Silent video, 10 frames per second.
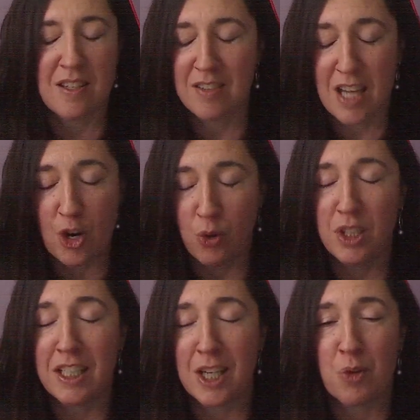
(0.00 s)
not
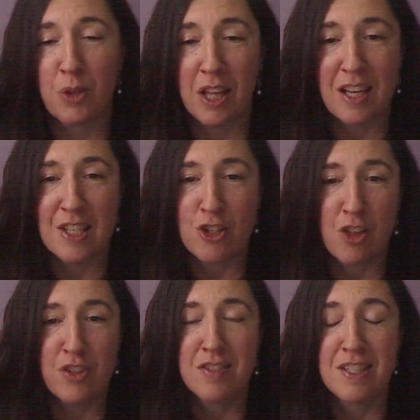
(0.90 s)
only did I realize all
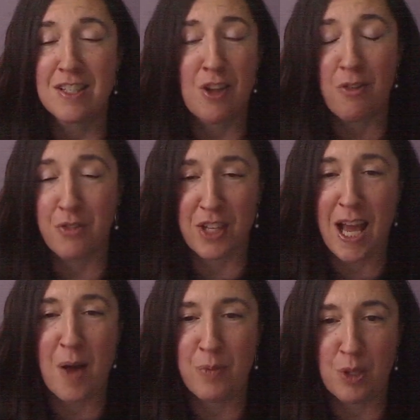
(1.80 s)
the stuff that
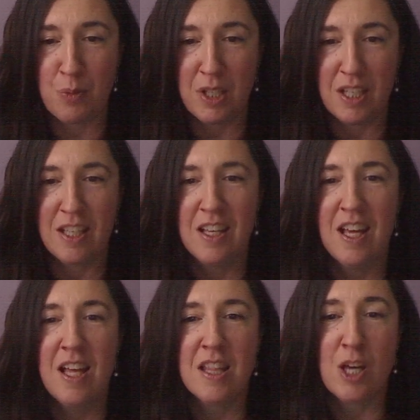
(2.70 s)
happened to me
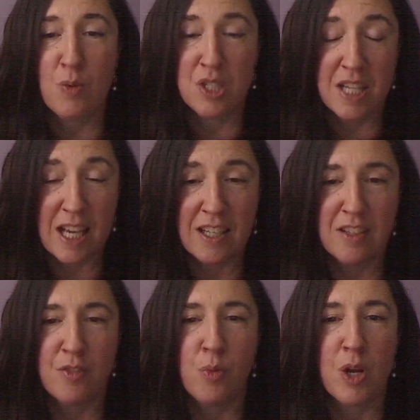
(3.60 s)
that was
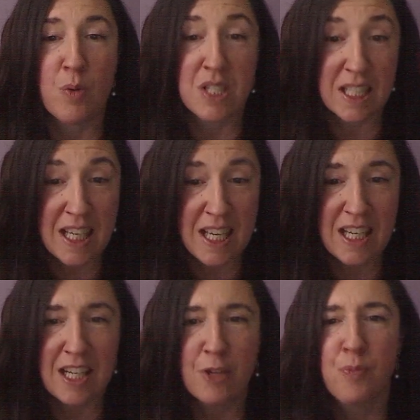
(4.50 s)
negative when I was a
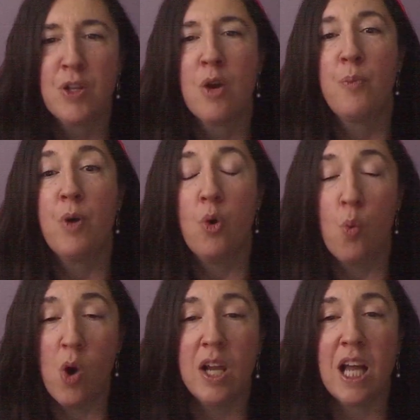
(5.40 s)
kid, but
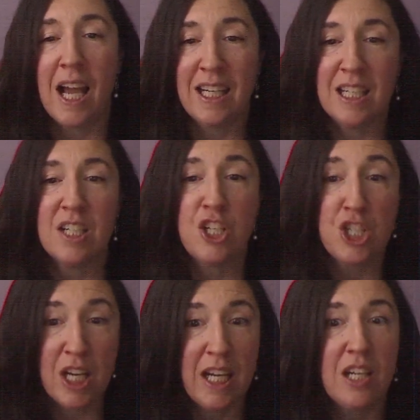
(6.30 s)
what I needed to
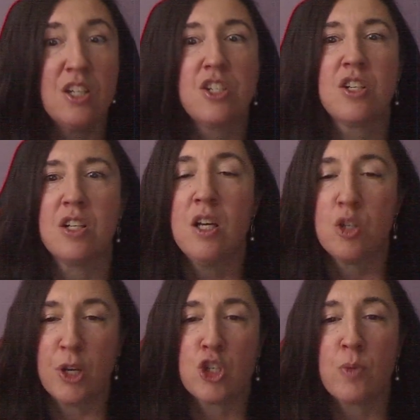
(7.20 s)
change to
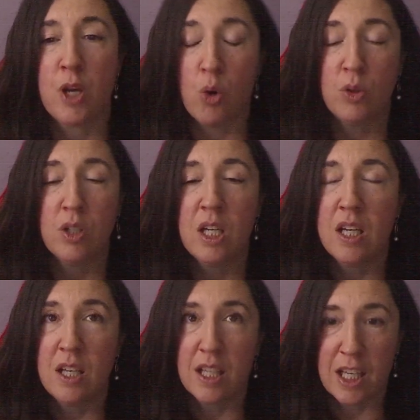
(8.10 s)
make sure my own
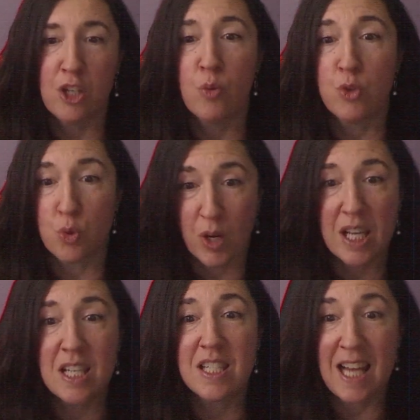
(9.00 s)
kid was
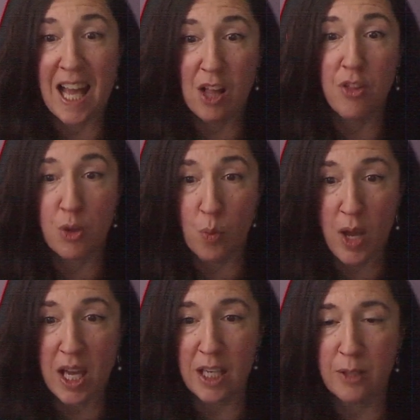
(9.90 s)
raised in a healthy
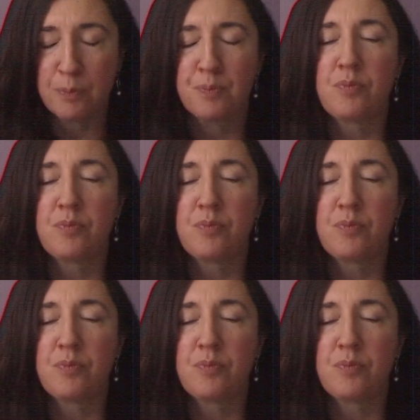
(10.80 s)
way